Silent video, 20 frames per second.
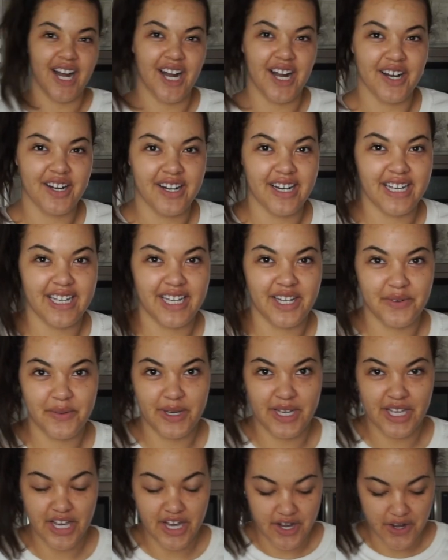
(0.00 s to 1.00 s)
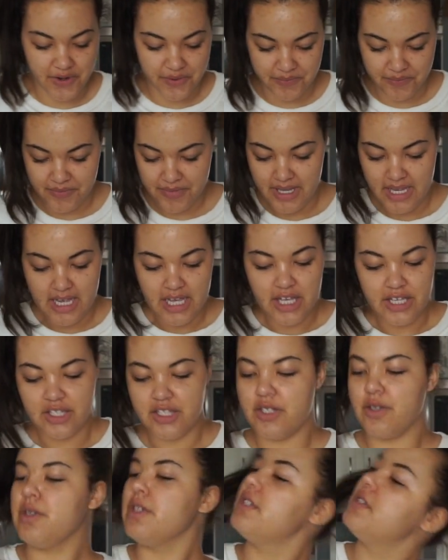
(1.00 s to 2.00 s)
All right, here we go.
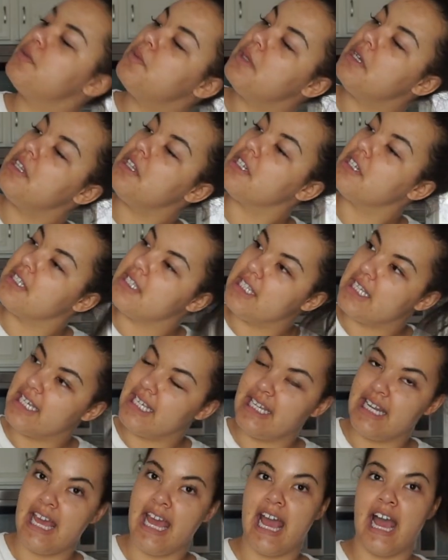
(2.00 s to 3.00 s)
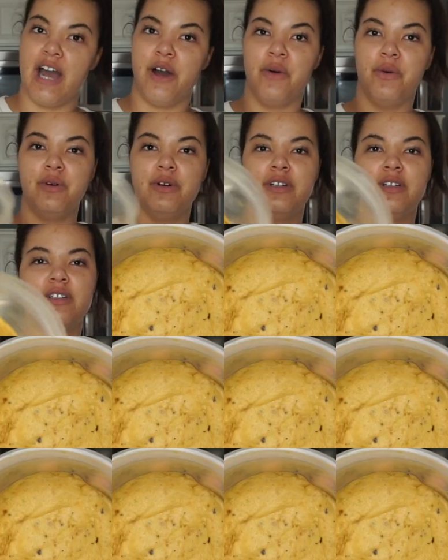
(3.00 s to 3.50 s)
So this is what it looks like now.